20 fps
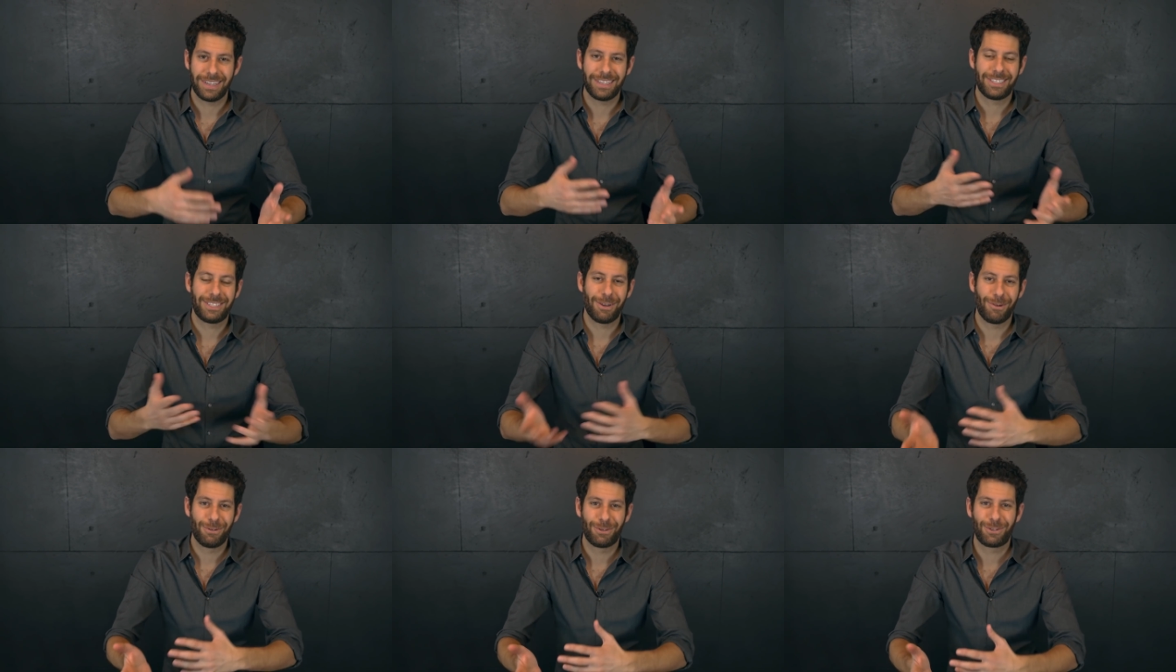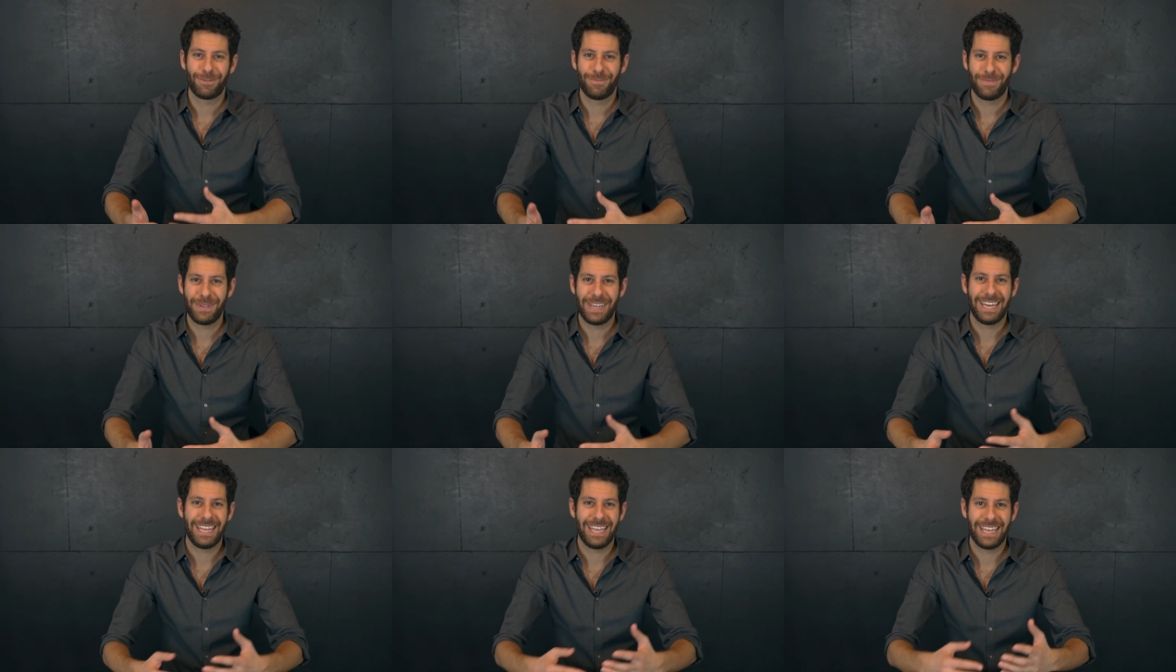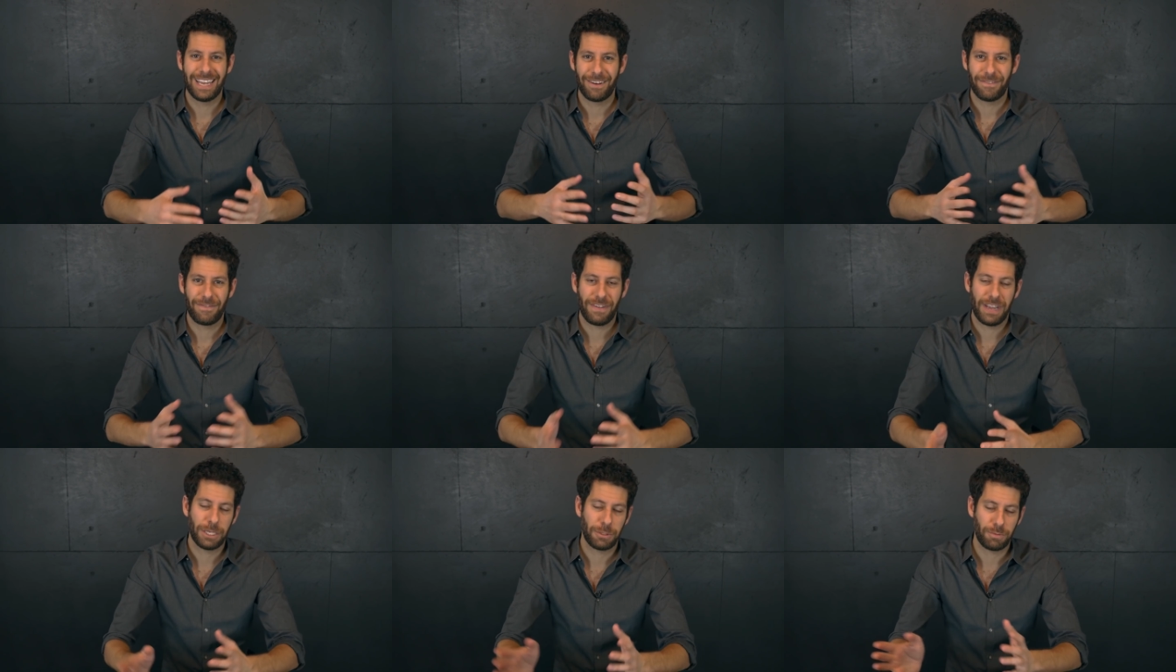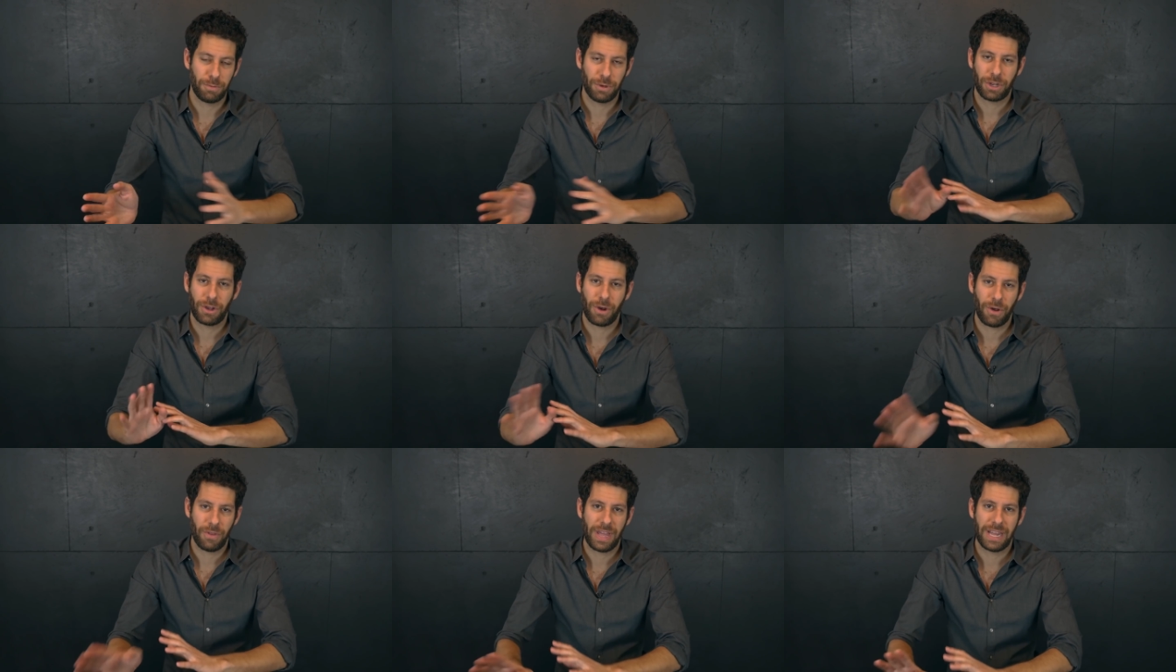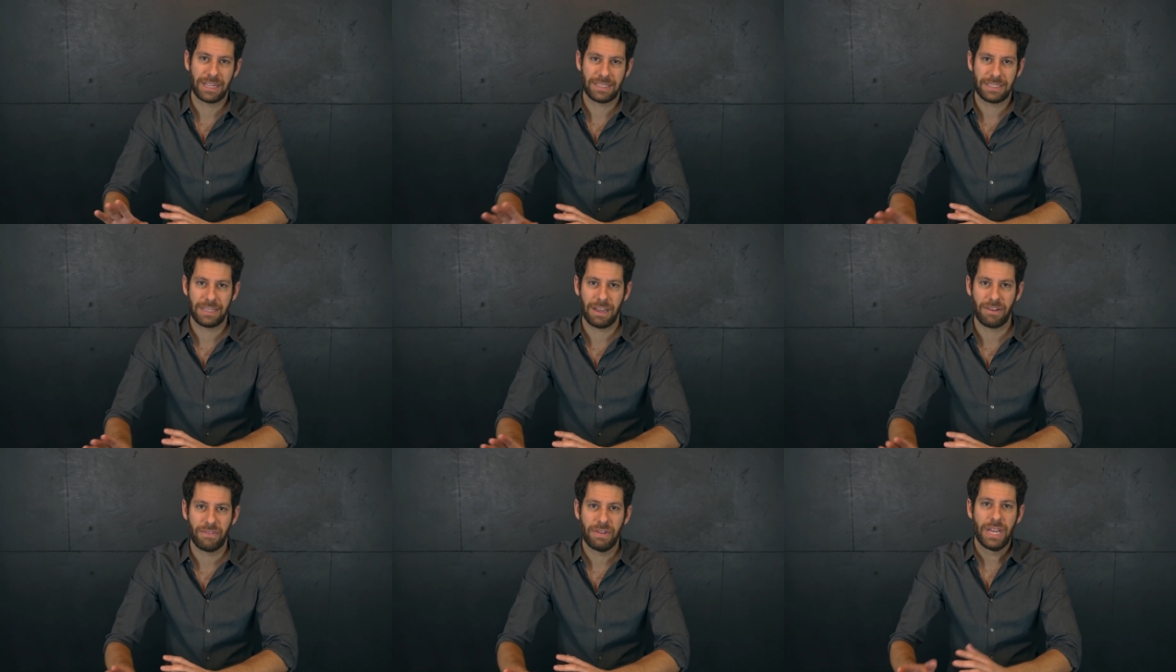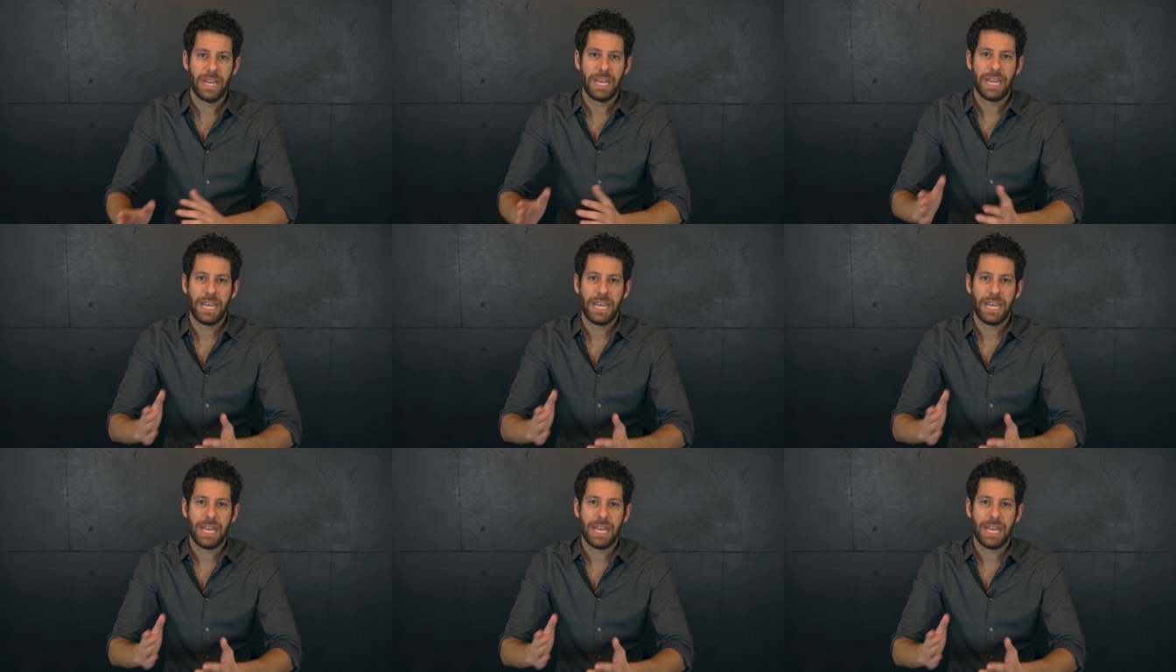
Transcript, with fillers: on social media, Facebook, all that stuff.